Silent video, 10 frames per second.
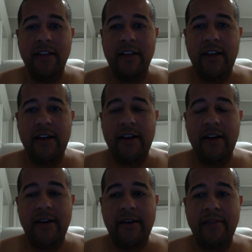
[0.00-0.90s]

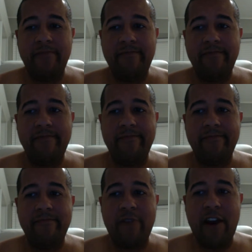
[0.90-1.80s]
Um,
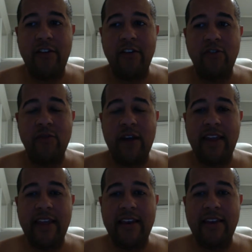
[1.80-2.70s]
rarely do I
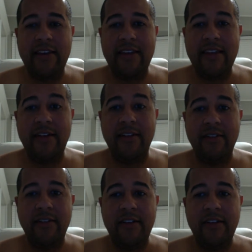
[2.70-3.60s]
get
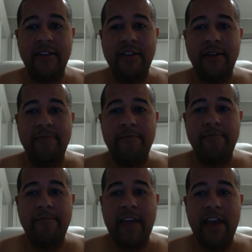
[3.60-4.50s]
ill.
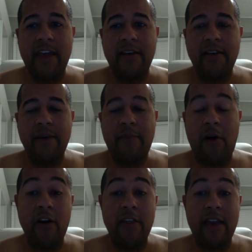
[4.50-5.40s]
And uh,
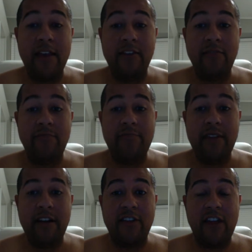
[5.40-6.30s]
part of that is
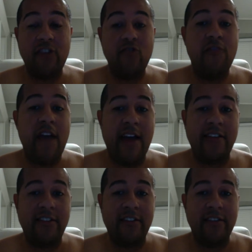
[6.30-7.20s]
because I do
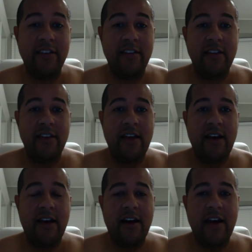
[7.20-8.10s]
fast.
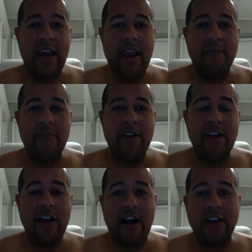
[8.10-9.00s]
Uh, and I'm very
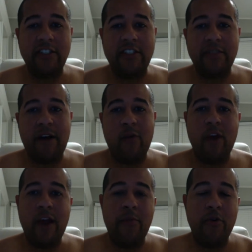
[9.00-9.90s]
conscious about
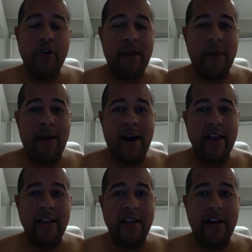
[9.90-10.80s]
what I put in my
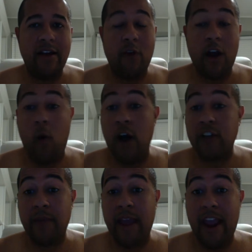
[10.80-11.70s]
body, uh, what I wash
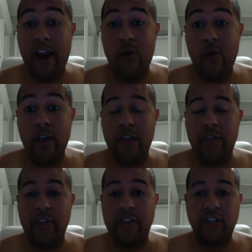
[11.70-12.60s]
my hair
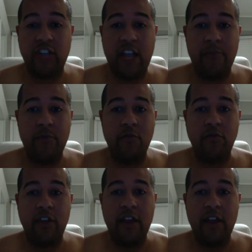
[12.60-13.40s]
with, the shampoos,